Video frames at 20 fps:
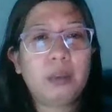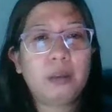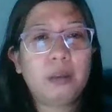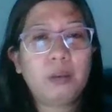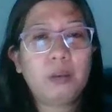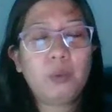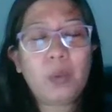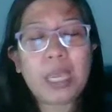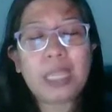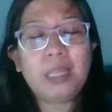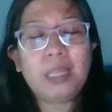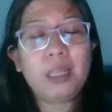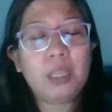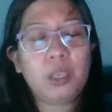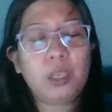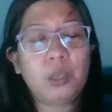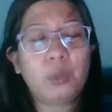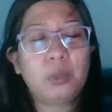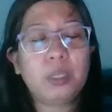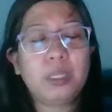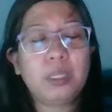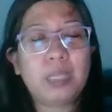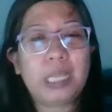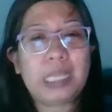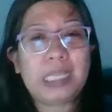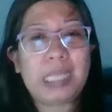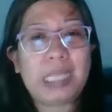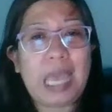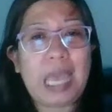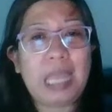widely used
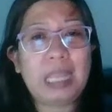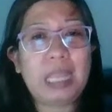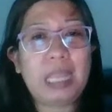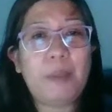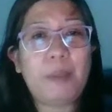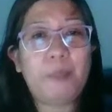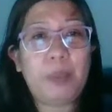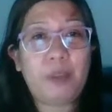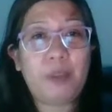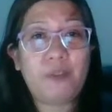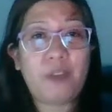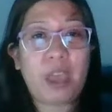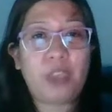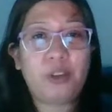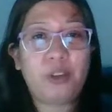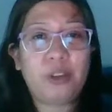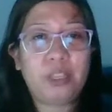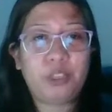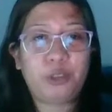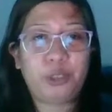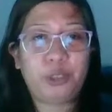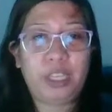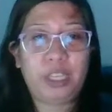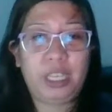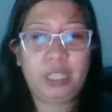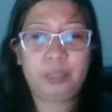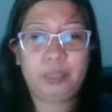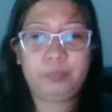as an amplifier circuit.